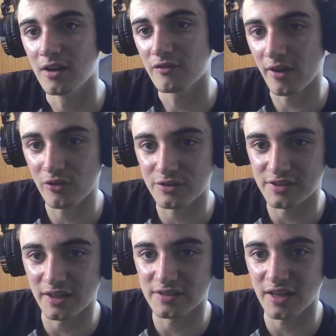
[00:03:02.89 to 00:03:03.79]
5 cost
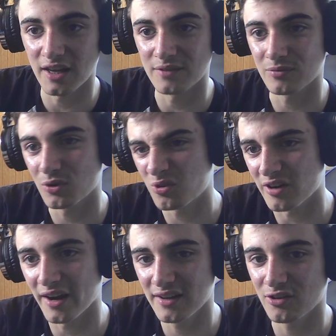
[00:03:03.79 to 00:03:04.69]
6k,
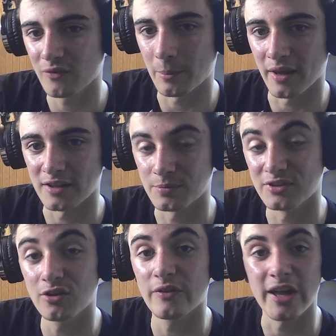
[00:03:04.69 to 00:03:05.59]
alright, not the best, but he's
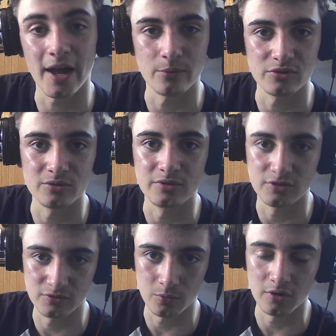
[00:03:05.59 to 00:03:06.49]
got the counter, which
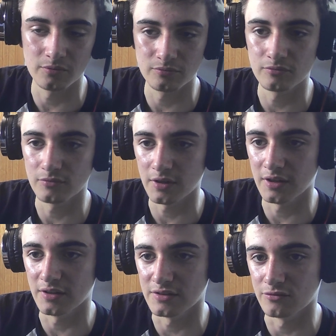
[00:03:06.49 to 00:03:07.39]
is what
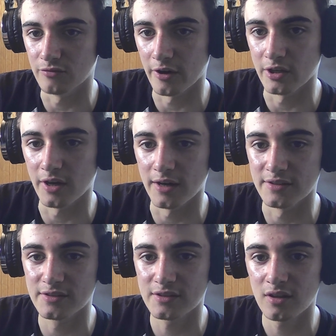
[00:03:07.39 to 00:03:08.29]
is very
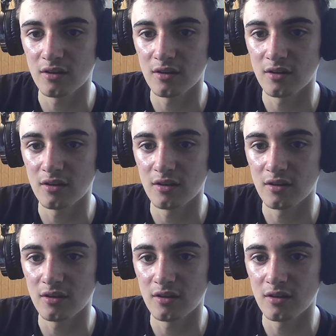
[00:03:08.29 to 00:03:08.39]
nice.